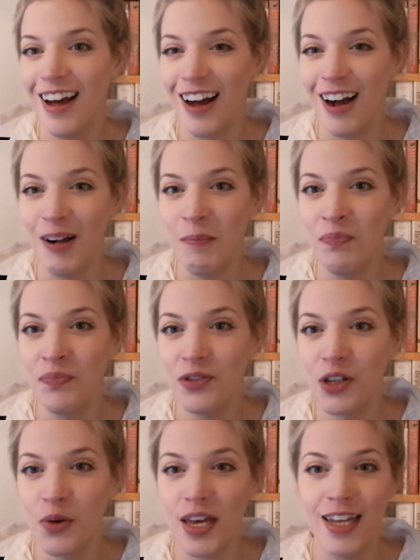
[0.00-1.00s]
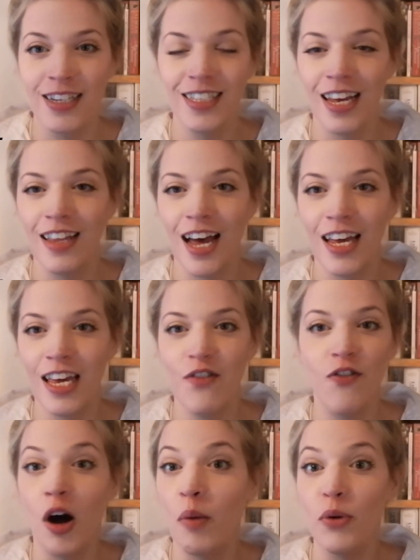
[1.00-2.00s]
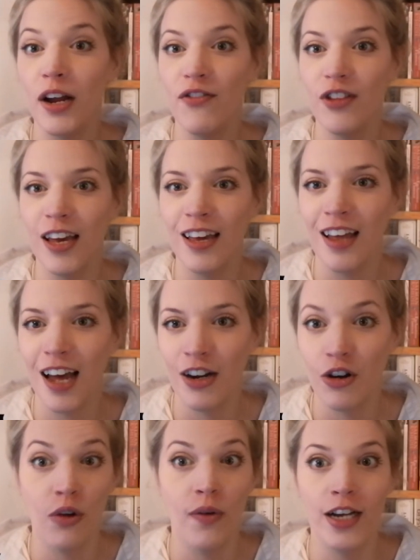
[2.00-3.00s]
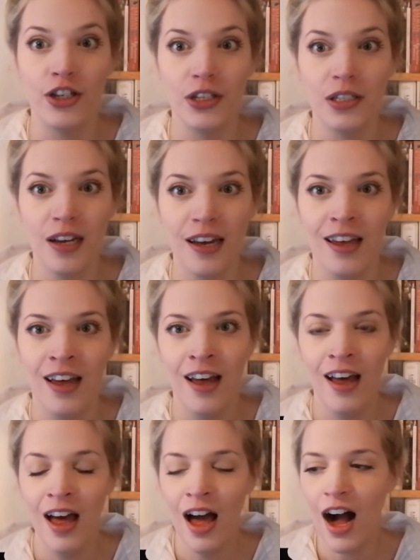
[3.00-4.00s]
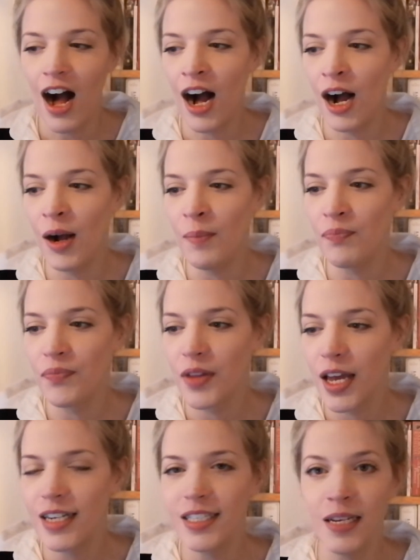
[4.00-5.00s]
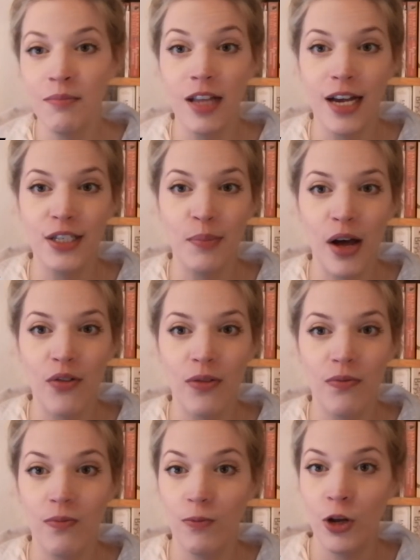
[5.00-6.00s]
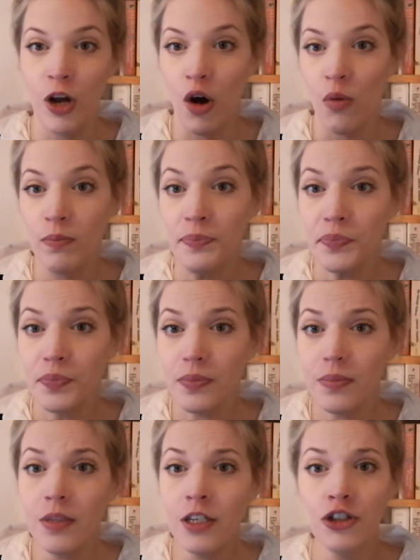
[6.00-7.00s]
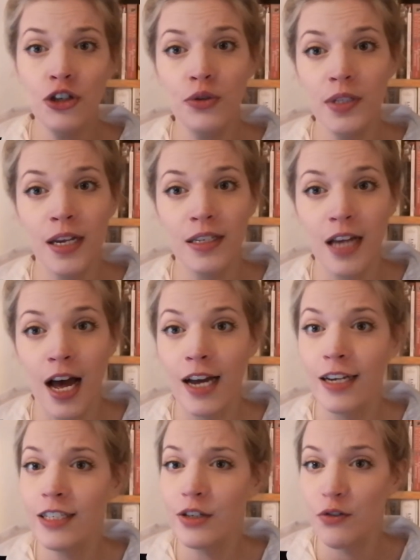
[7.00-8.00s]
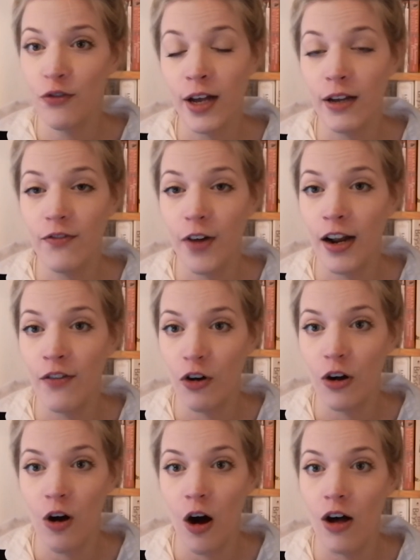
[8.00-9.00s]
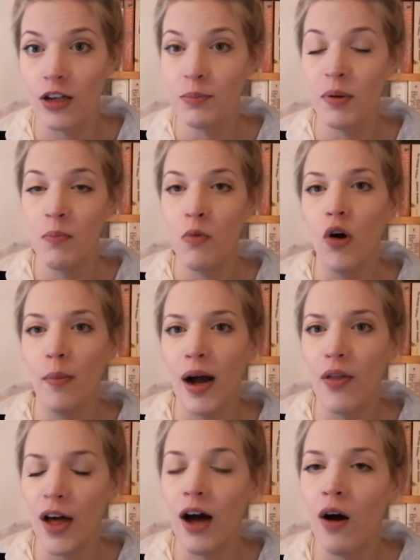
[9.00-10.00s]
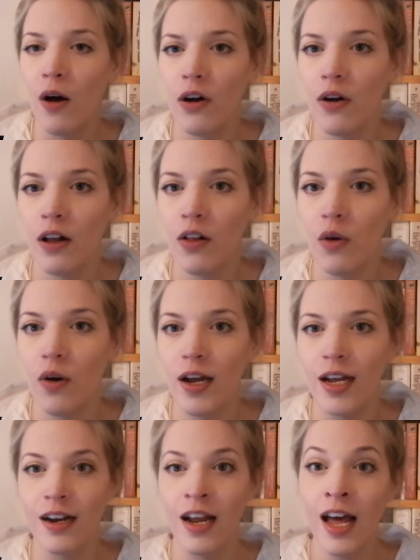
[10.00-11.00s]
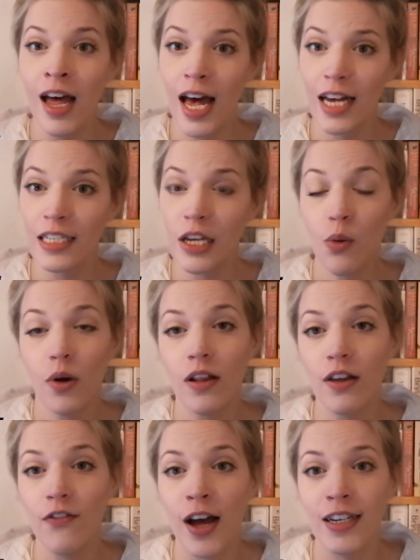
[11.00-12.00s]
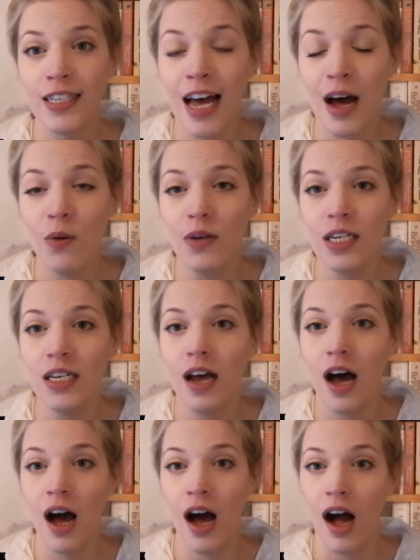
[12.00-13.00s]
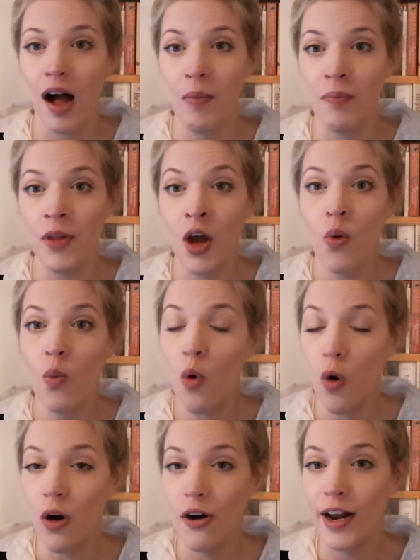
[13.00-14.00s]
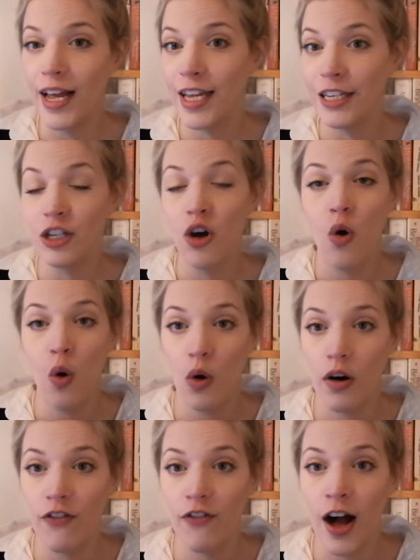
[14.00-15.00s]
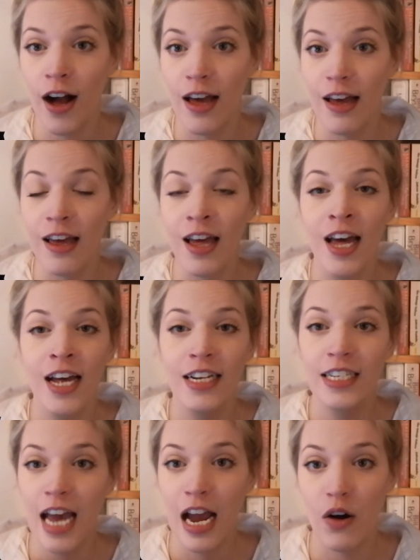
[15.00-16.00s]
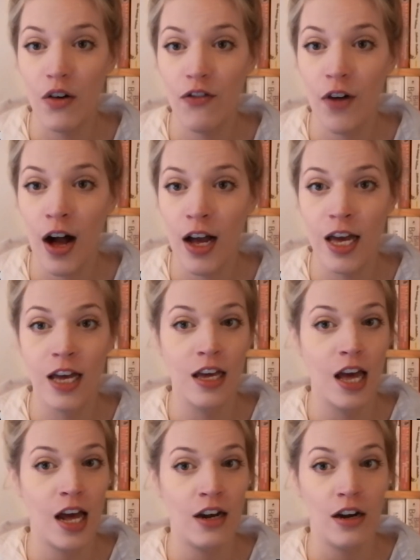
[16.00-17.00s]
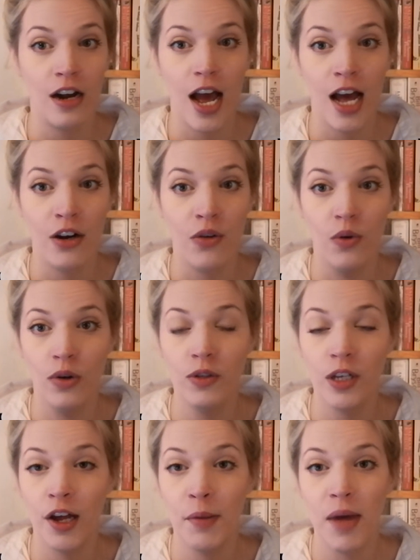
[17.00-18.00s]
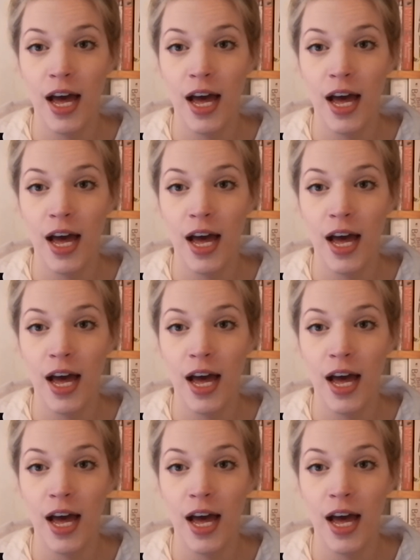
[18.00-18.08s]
um, so he can say that he fought bravely and courageously. Um, it seemed less about, you know, choosing sides or fight, fighting for a cause, but more about that honor and glory. And as he quickly finds out, um, war is horrifying, terrifying, and and gruesome.